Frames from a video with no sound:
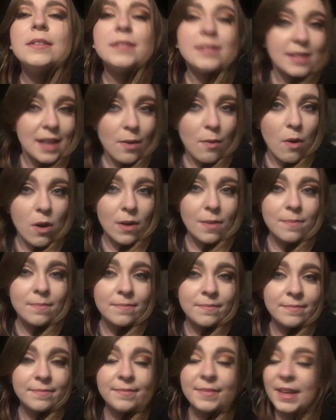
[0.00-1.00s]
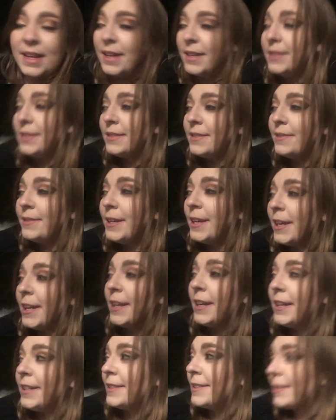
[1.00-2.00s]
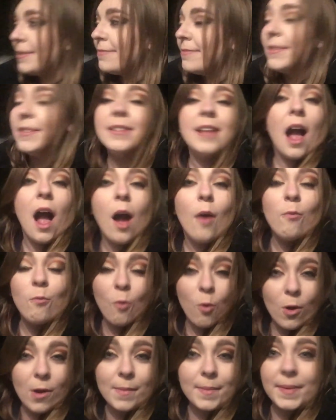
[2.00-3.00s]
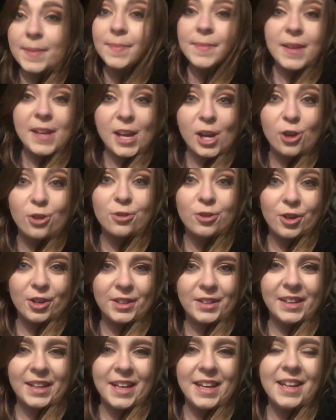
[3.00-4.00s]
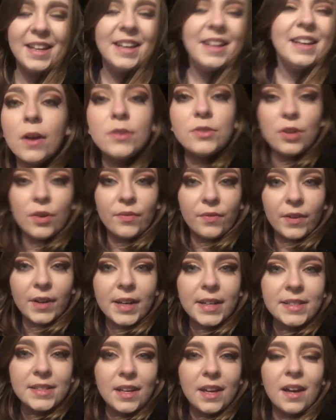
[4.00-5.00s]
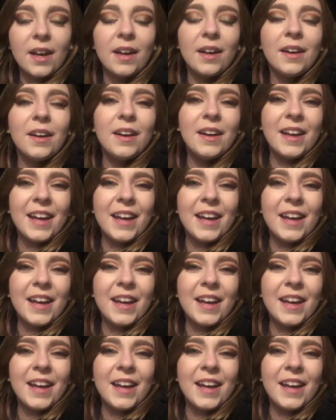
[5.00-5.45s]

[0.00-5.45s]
Stay warm because it's not warm here currently. Don't forget to